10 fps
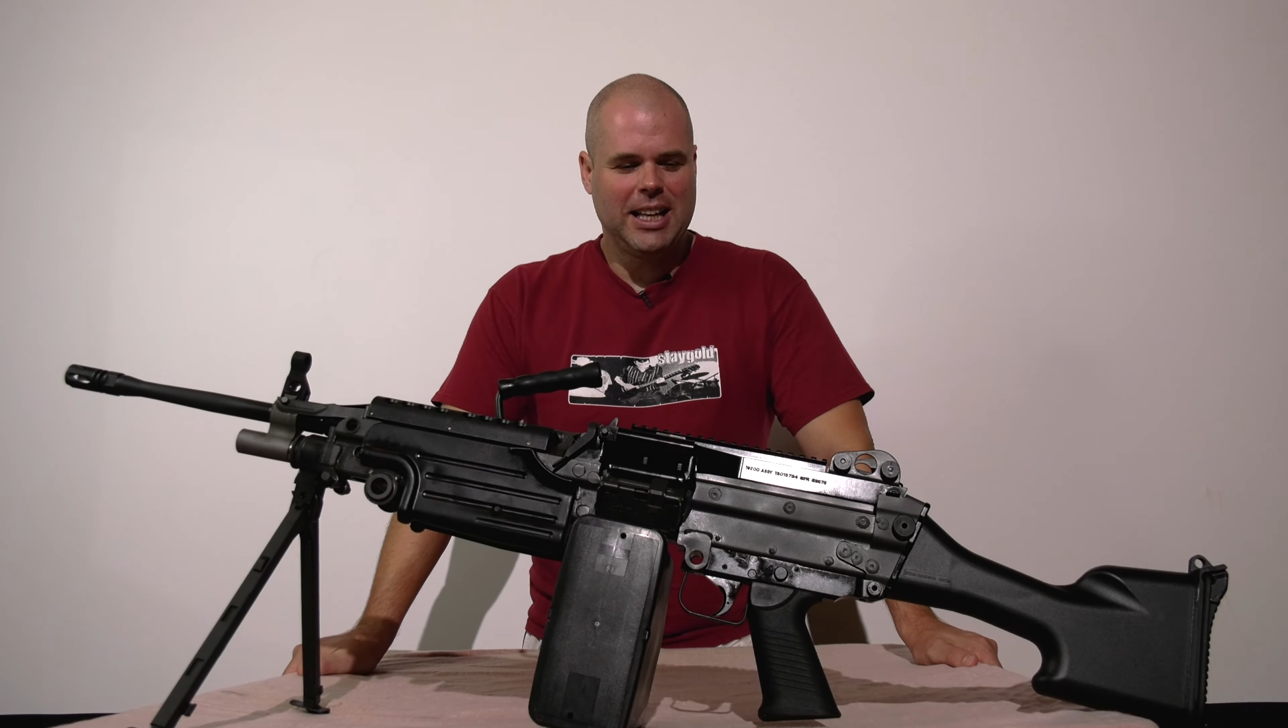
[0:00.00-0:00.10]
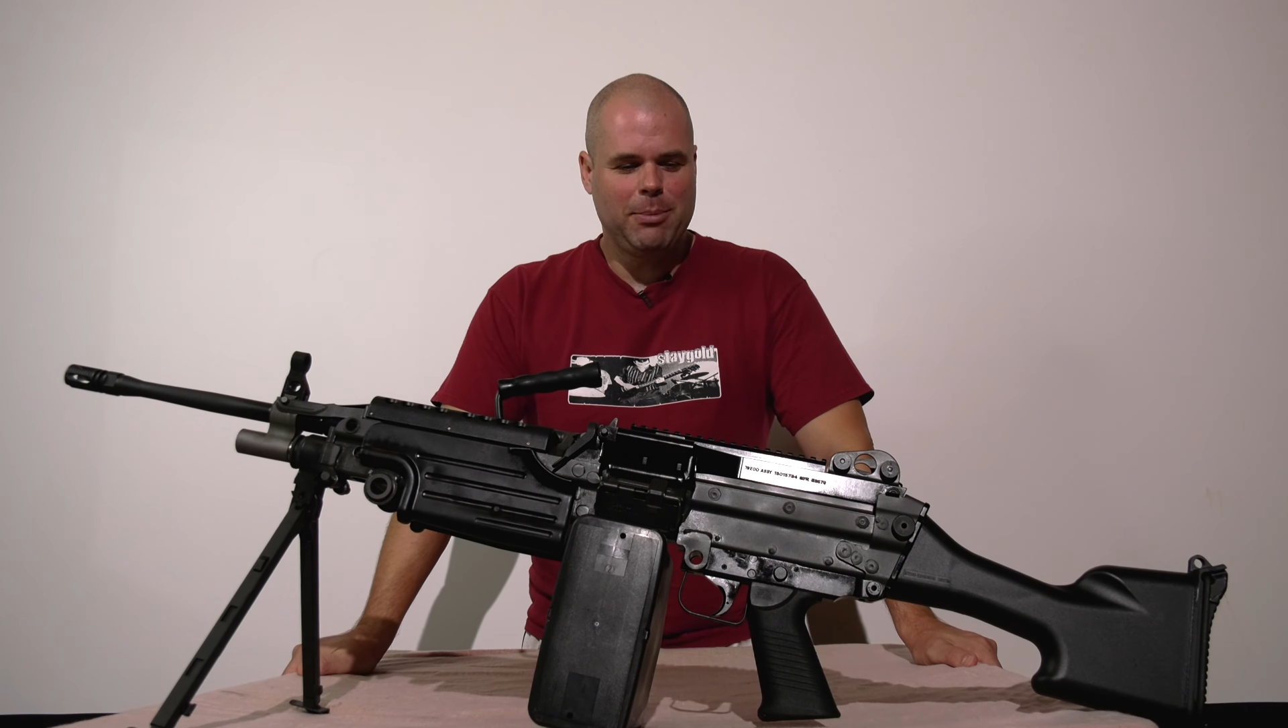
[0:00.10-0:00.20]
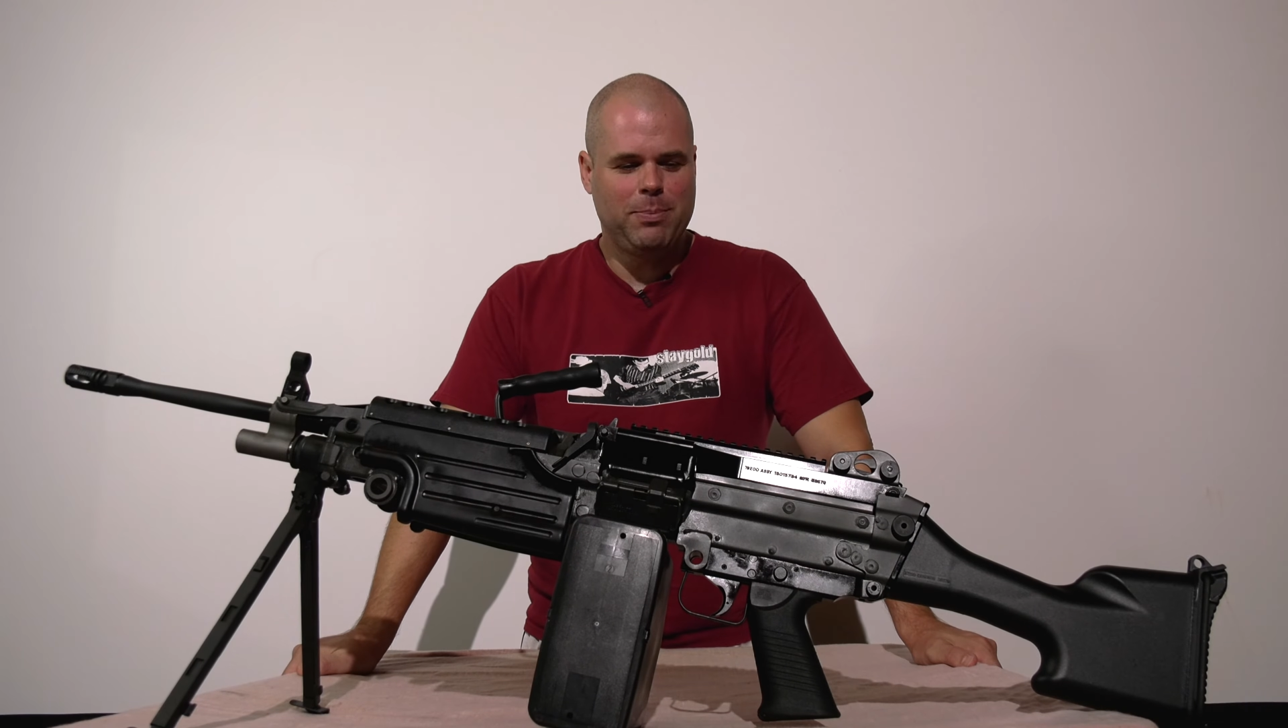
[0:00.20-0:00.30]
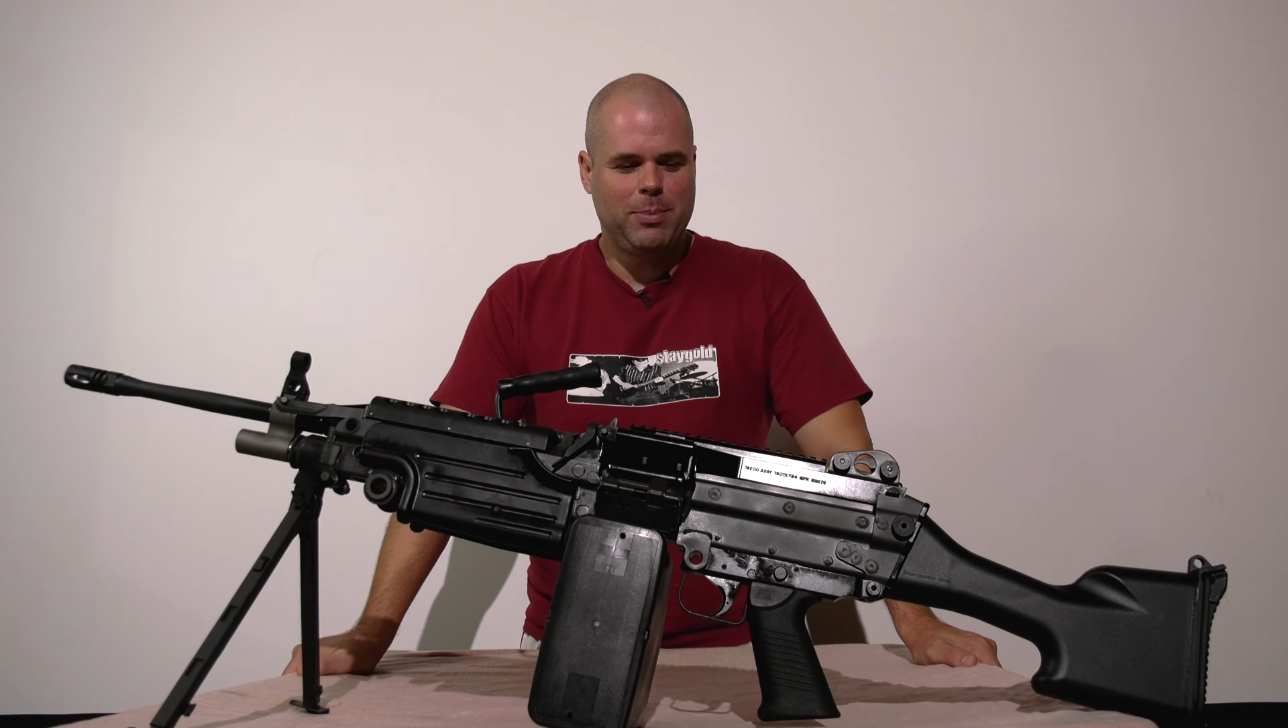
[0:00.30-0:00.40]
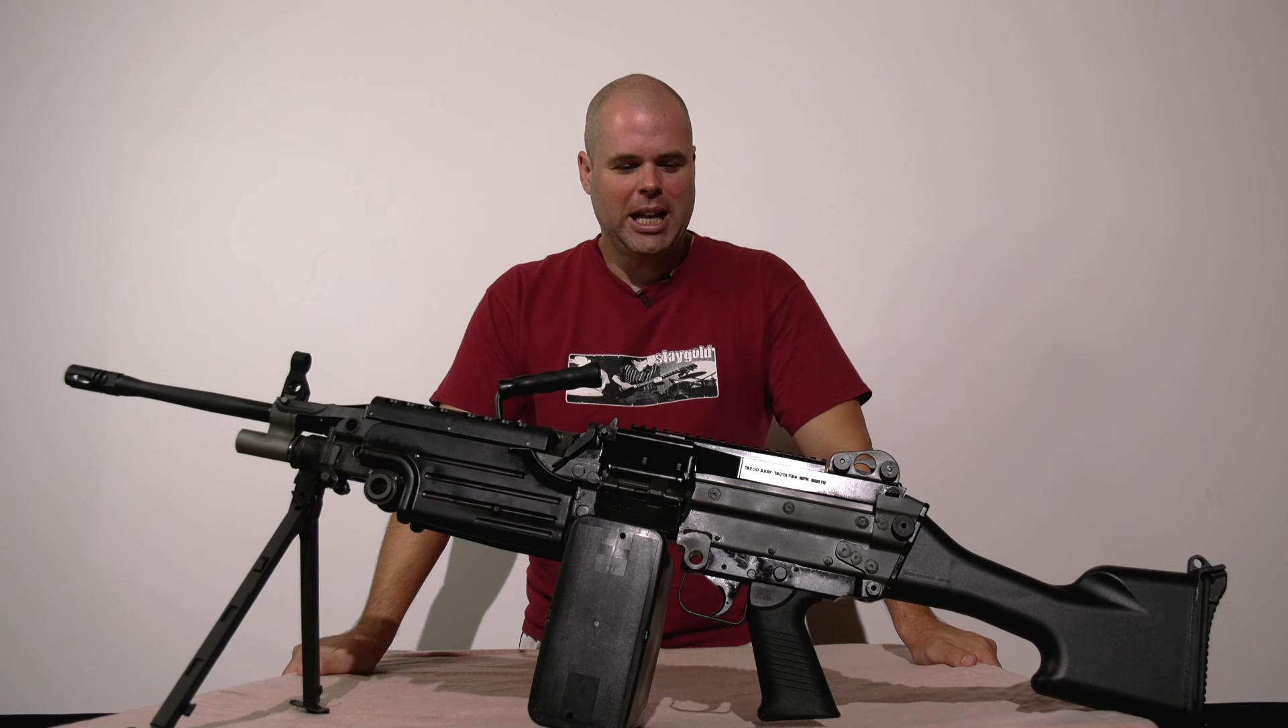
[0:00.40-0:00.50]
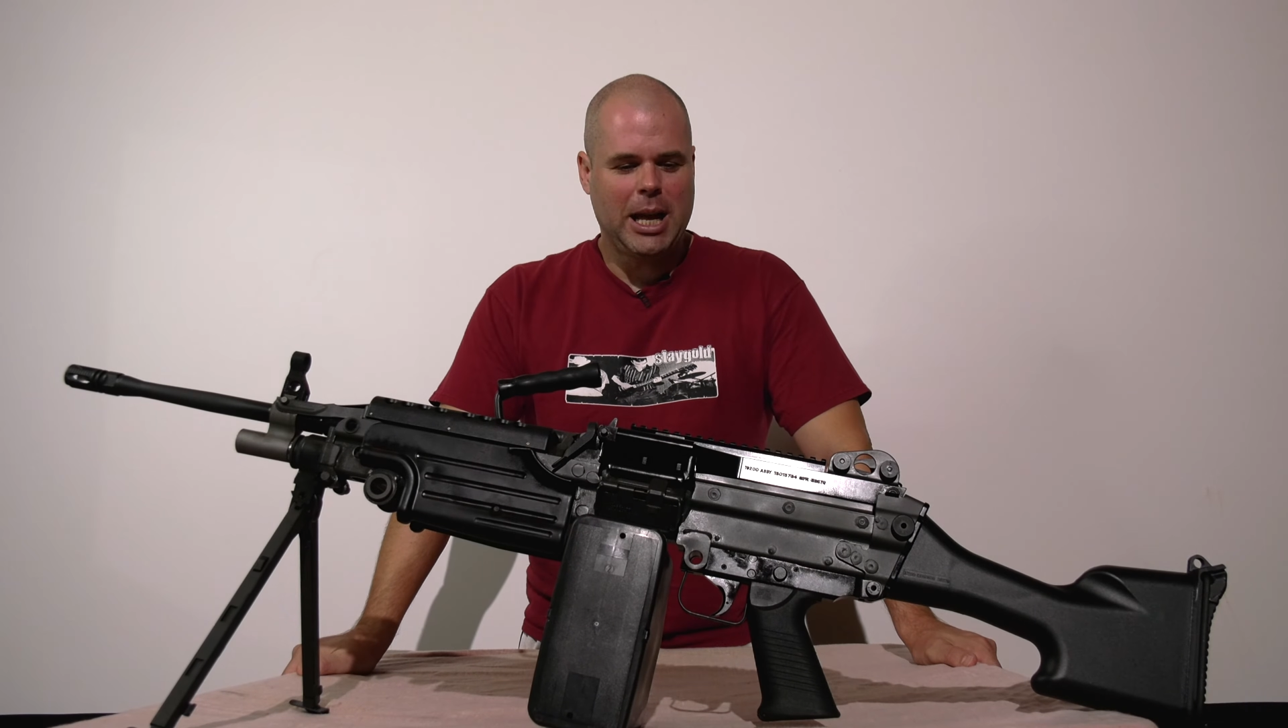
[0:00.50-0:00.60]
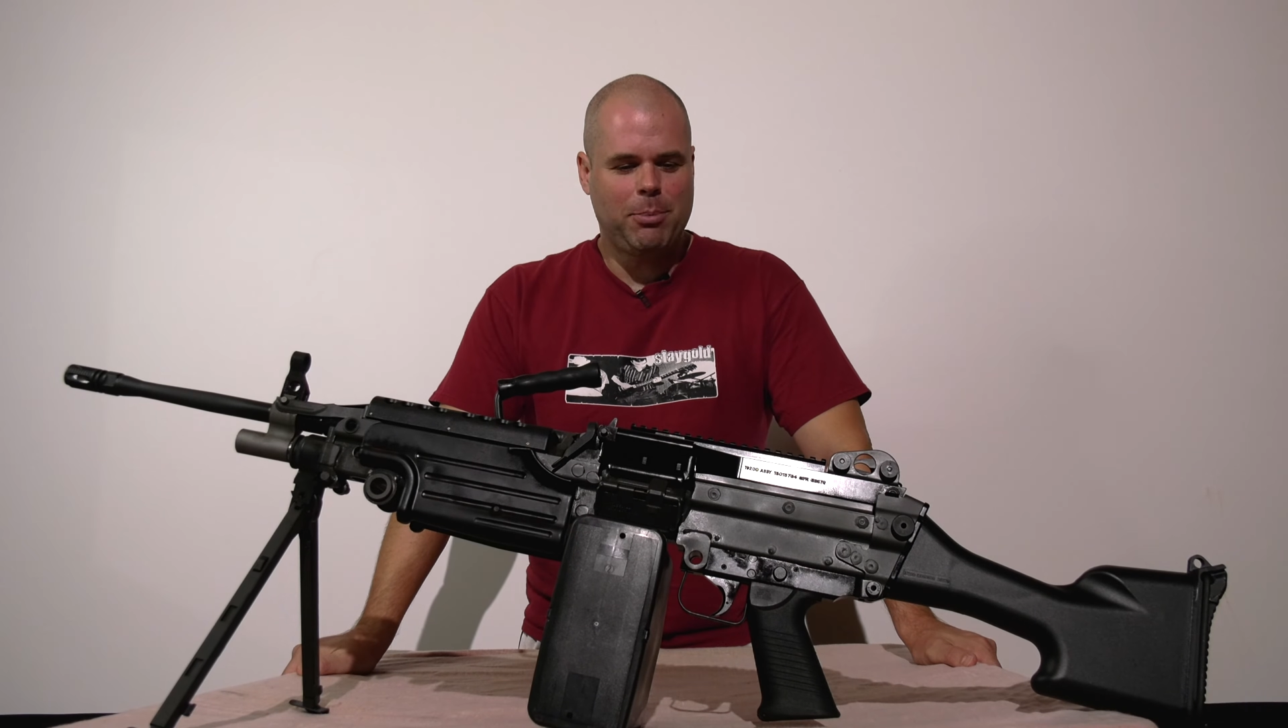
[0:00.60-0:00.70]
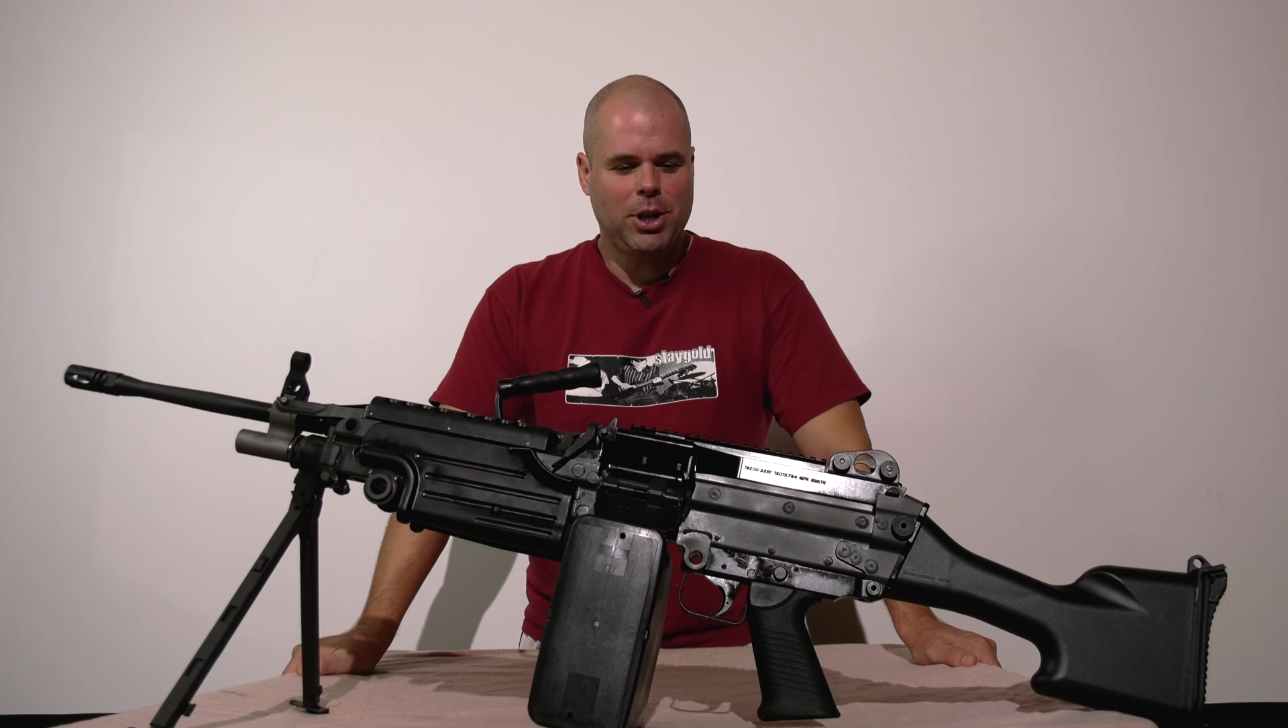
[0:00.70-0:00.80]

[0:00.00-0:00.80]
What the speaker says: It began